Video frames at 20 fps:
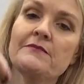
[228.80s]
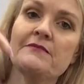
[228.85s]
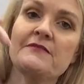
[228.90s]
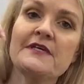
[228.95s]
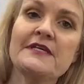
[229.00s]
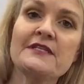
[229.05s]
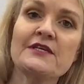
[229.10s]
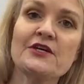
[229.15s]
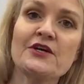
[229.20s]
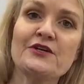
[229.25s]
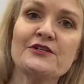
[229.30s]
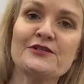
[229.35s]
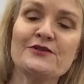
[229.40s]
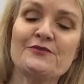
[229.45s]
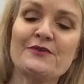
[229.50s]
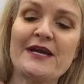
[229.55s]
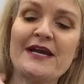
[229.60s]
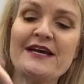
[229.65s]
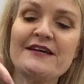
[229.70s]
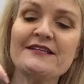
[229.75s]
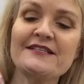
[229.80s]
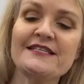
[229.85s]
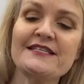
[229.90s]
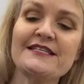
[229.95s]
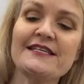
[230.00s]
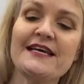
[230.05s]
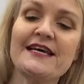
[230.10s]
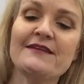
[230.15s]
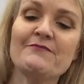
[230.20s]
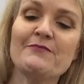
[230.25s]
thing that goes around
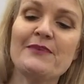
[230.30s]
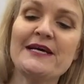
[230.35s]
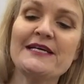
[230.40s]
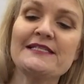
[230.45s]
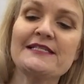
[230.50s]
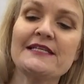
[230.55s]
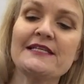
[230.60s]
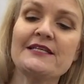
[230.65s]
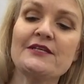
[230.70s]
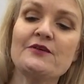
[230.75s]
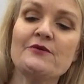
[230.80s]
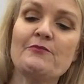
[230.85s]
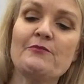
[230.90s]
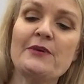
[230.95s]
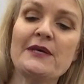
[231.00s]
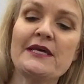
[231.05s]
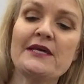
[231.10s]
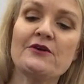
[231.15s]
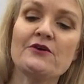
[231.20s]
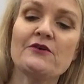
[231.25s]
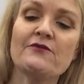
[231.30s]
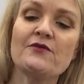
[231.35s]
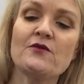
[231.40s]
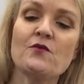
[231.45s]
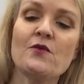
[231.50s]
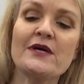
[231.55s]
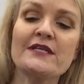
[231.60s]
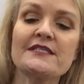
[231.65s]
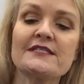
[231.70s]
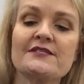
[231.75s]
it, and basically you pick it off at
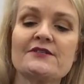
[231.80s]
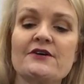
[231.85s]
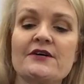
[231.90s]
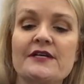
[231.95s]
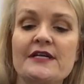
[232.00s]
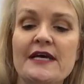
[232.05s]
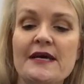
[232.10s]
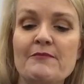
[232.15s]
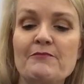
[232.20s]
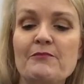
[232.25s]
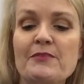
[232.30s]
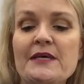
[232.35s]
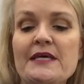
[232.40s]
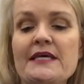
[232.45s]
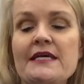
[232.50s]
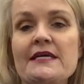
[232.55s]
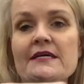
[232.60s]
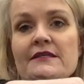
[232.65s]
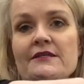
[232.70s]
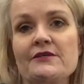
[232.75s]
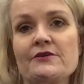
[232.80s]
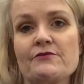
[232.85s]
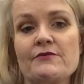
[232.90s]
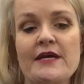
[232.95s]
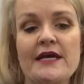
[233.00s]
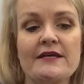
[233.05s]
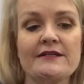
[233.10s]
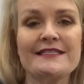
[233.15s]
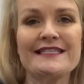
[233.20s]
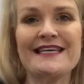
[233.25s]
one side and peel it
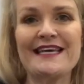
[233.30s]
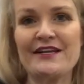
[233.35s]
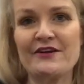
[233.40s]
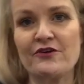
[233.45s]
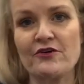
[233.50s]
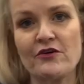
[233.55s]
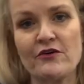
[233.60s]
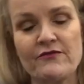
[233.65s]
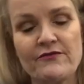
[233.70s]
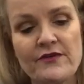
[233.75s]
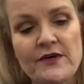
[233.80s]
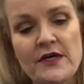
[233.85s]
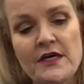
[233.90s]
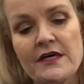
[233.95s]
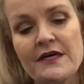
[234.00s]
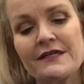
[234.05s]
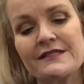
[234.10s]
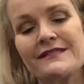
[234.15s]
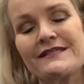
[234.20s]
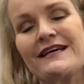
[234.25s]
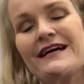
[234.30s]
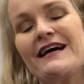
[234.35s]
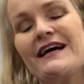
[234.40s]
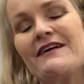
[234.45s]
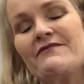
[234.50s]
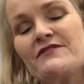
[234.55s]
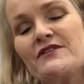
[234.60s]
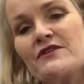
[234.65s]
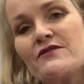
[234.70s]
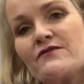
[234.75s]
around to get it off, because
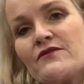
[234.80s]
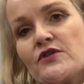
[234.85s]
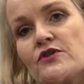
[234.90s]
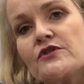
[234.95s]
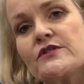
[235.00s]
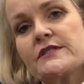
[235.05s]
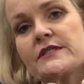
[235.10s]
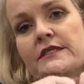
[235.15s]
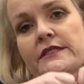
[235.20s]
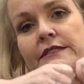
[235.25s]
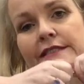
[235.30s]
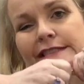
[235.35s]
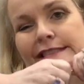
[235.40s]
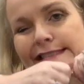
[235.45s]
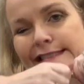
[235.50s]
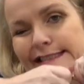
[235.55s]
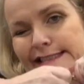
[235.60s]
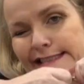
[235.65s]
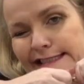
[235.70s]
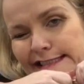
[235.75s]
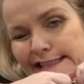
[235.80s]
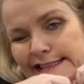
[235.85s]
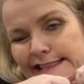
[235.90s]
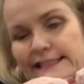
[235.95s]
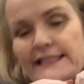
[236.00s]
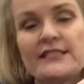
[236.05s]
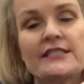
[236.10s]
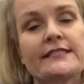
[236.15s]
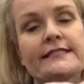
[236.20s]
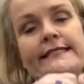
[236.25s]
after you've used it
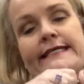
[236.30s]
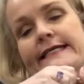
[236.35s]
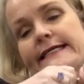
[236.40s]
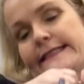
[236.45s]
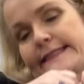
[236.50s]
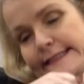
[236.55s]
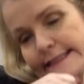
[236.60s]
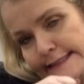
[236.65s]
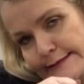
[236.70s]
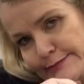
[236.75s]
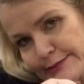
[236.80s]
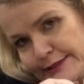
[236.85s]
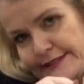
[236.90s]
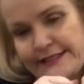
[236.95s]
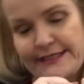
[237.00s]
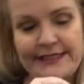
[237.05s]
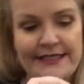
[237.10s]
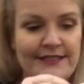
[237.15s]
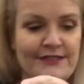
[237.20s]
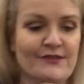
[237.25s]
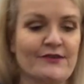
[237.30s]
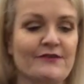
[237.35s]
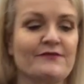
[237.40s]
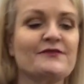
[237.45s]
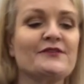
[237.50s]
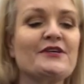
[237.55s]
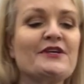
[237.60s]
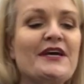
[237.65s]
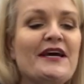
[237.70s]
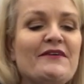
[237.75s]
you just can't get the blessed things off,
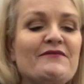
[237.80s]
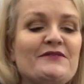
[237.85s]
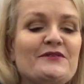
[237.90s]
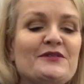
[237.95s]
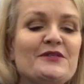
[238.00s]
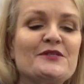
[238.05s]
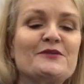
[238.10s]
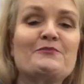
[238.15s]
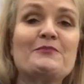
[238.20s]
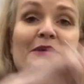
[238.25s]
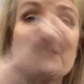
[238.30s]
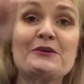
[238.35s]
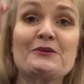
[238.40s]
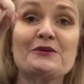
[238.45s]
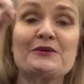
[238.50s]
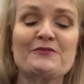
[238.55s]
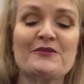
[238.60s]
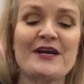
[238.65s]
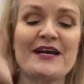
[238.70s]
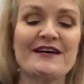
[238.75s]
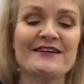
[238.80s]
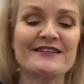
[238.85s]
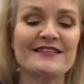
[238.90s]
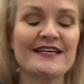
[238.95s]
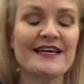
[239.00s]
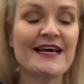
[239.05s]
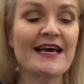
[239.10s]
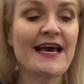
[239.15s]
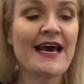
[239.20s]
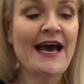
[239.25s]
so you have to just peel them around.
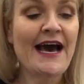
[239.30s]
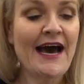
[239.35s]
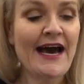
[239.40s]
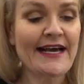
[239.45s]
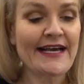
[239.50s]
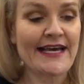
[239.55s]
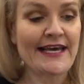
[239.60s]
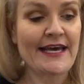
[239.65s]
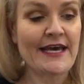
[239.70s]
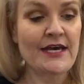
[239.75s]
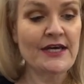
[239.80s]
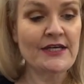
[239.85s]
Okay,